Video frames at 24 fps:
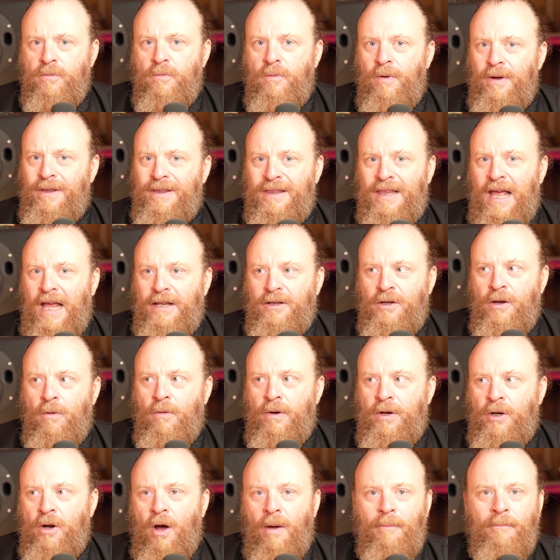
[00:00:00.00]
With that, you are
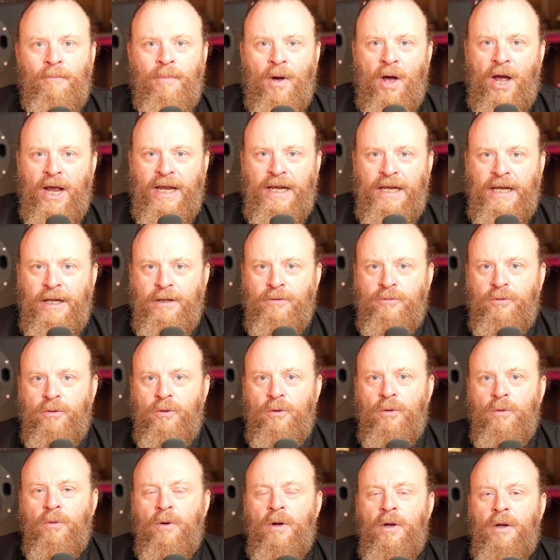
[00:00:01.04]
not buying
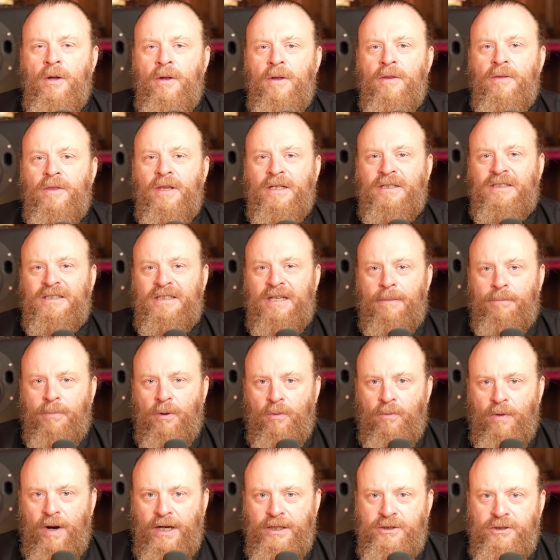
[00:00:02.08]
into this
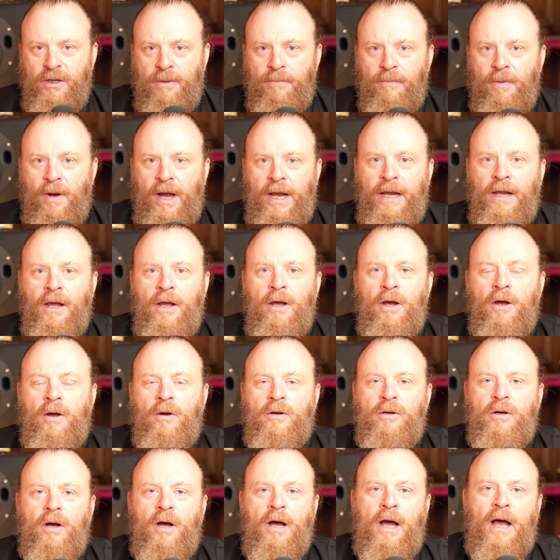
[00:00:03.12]
separation by
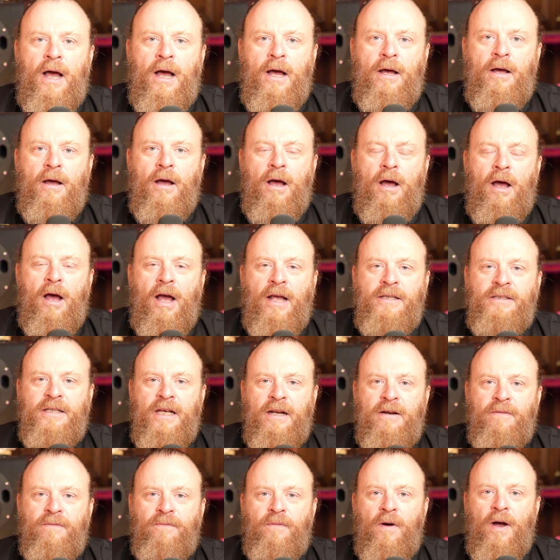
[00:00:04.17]

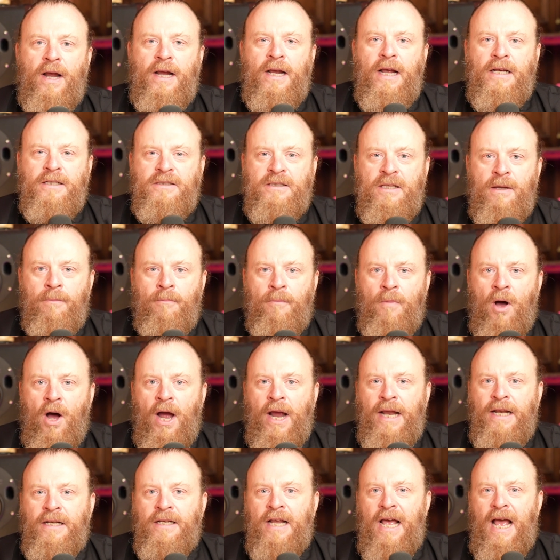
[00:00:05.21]
identifying as the
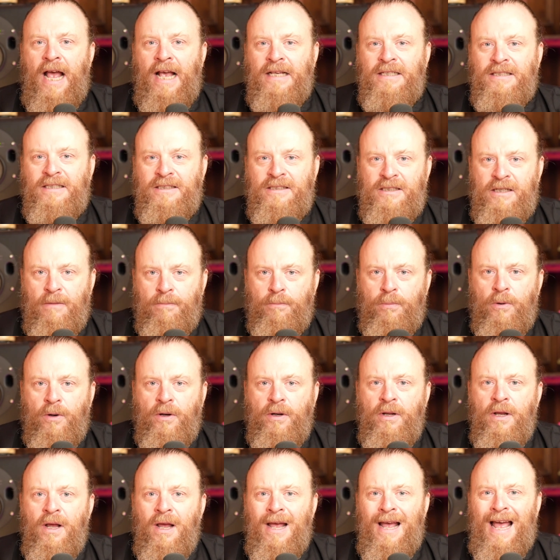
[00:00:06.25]
mind as
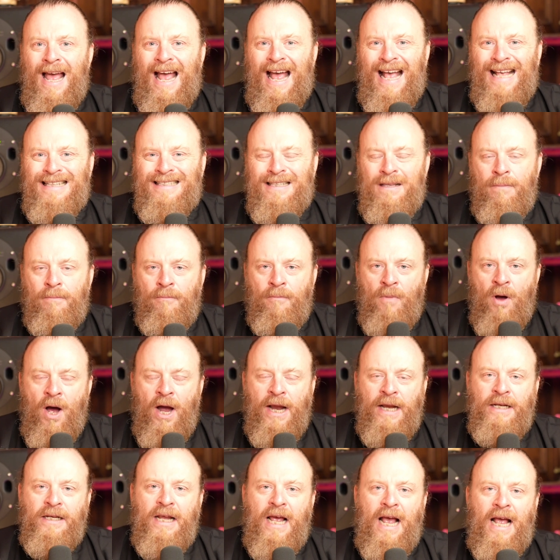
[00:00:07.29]
separate, as the
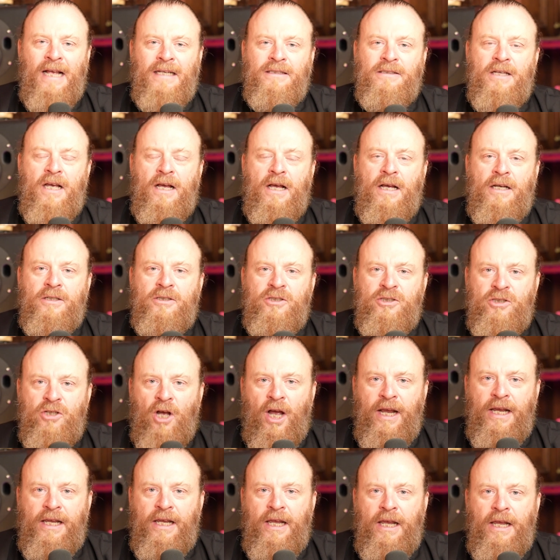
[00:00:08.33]
mind as a
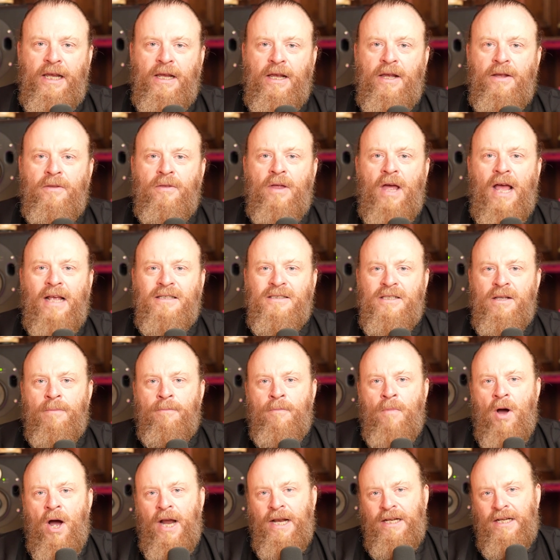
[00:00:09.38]
psyche, as the
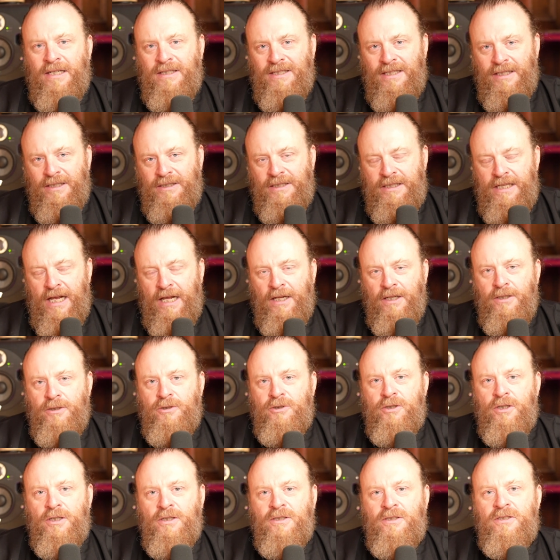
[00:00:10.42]
mind as
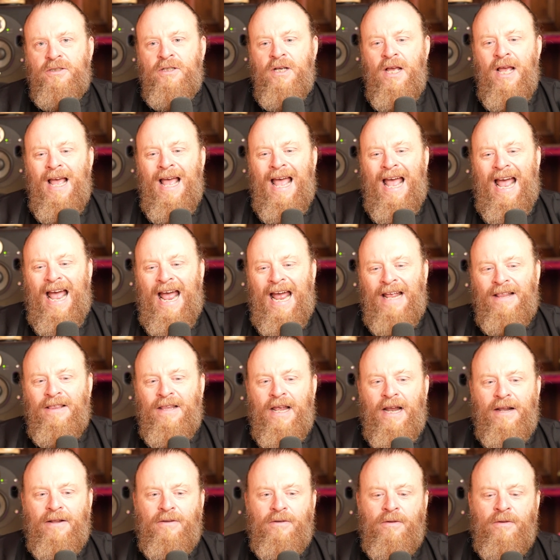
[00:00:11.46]
intelligence, and
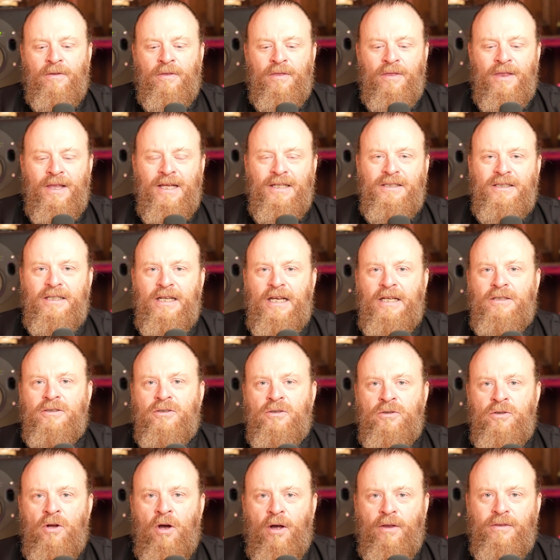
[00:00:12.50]
that this is
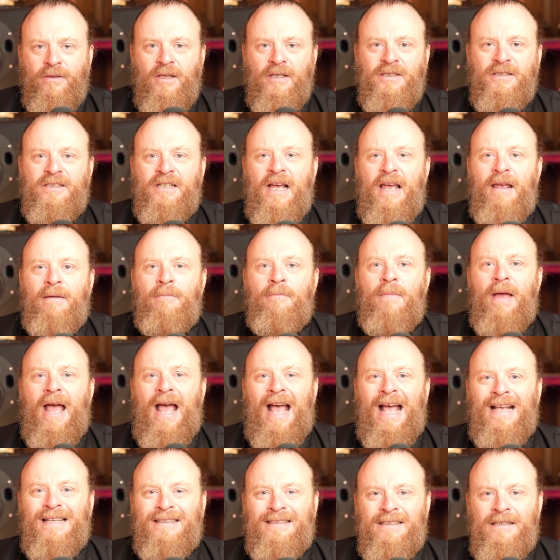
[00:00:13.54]
not the same
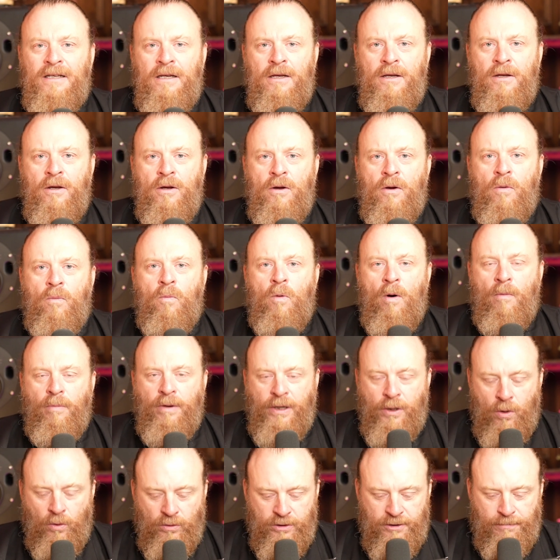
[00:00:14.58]
as what we
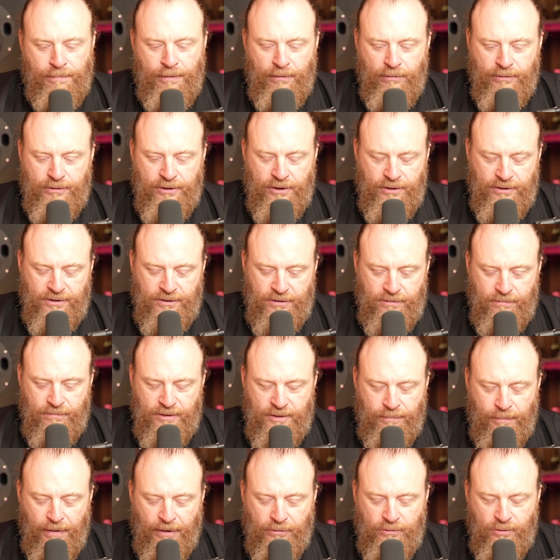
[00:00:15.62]
call
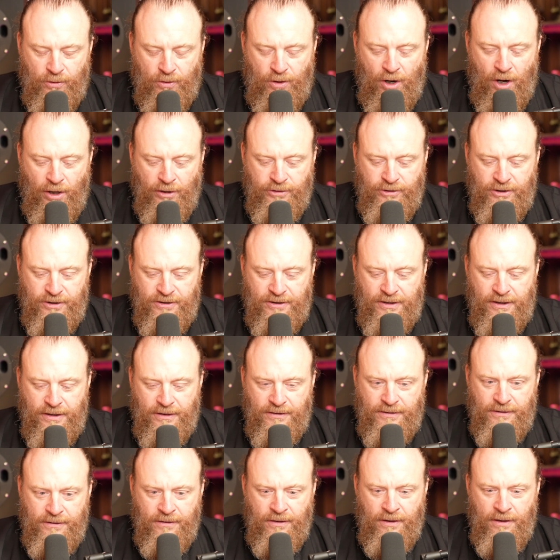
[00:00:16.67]
spiritual
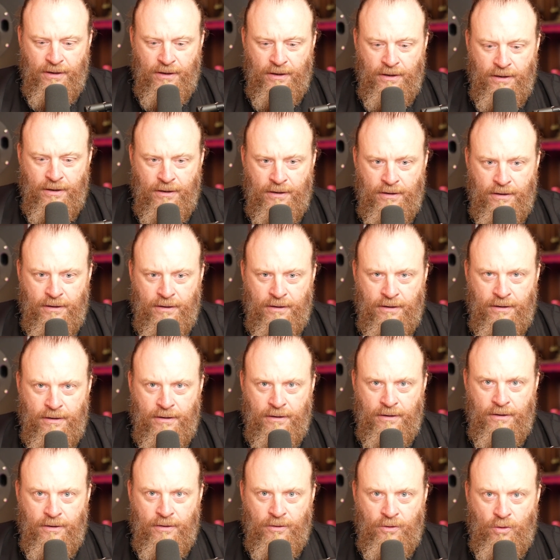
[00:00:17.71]
consciousness.
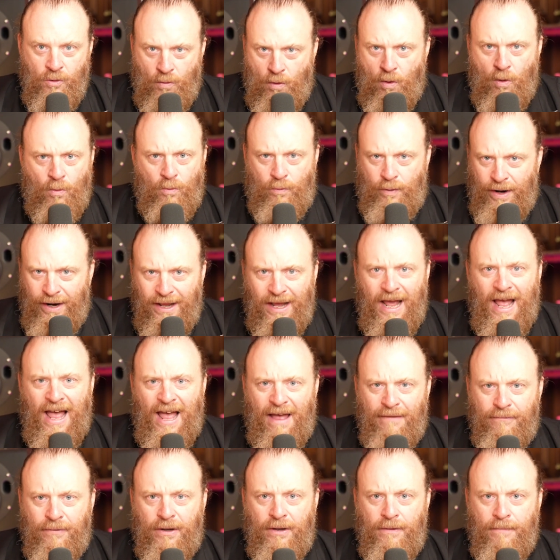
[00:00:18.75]
You already
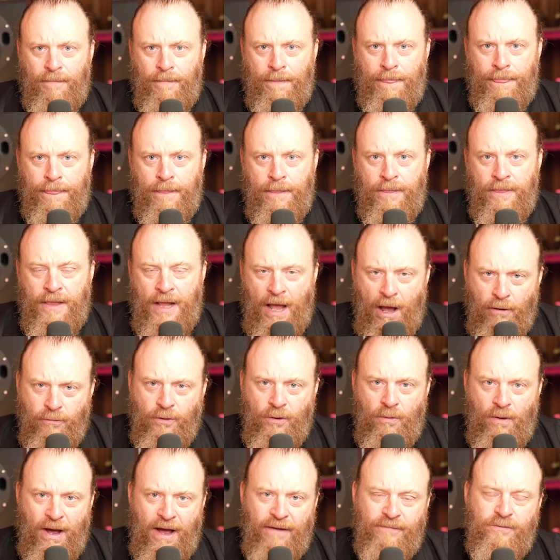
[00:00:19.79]
have it. Now
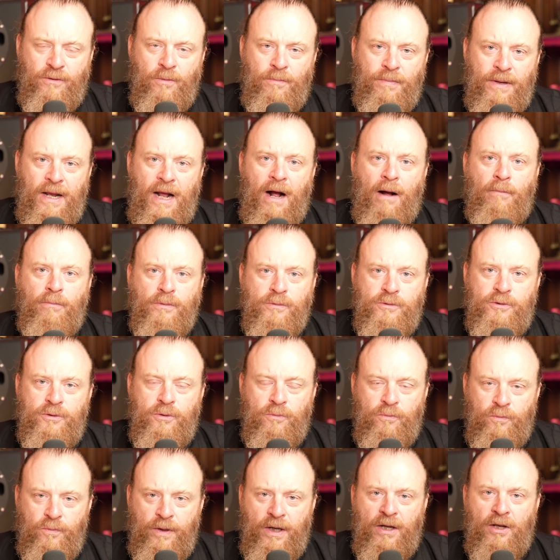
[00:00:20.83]
you have to be able to
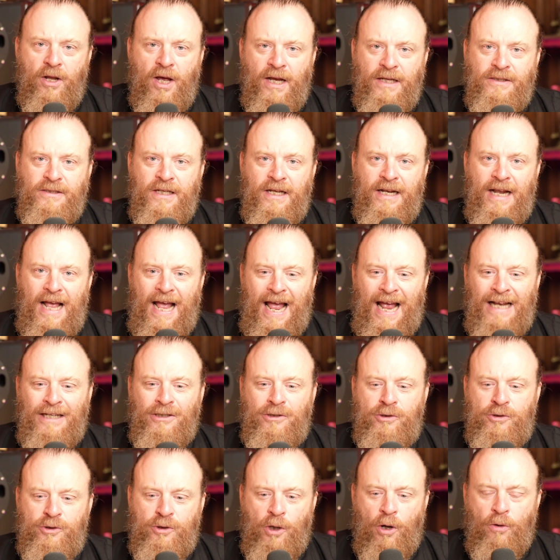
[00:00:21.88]
realize it and
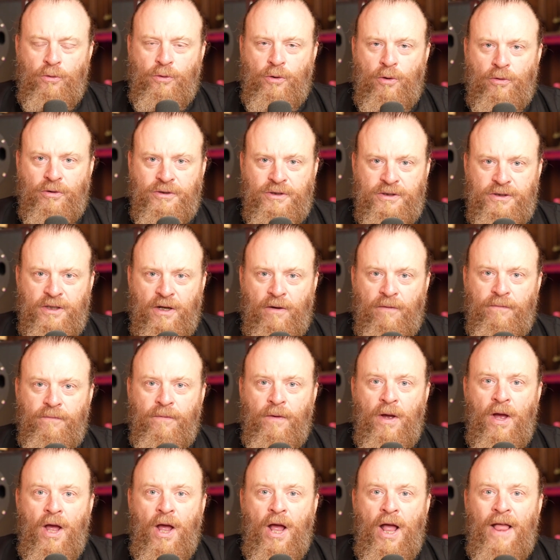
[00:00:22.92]
show yourself
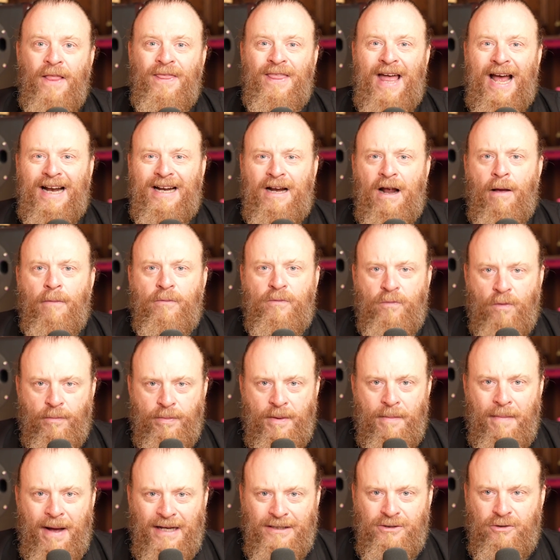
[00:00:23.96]
that comes from
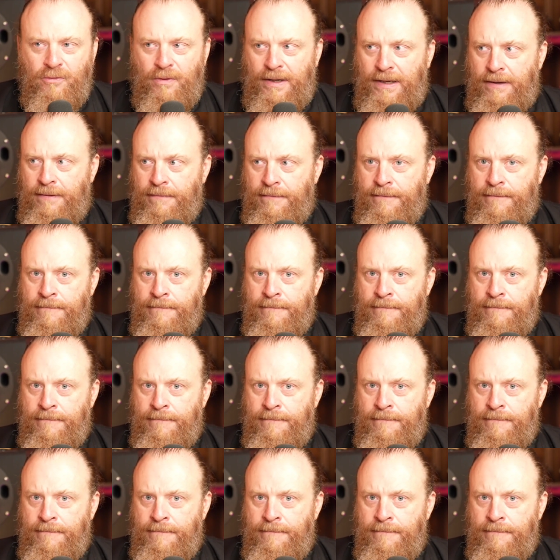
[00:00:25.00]
the mastery.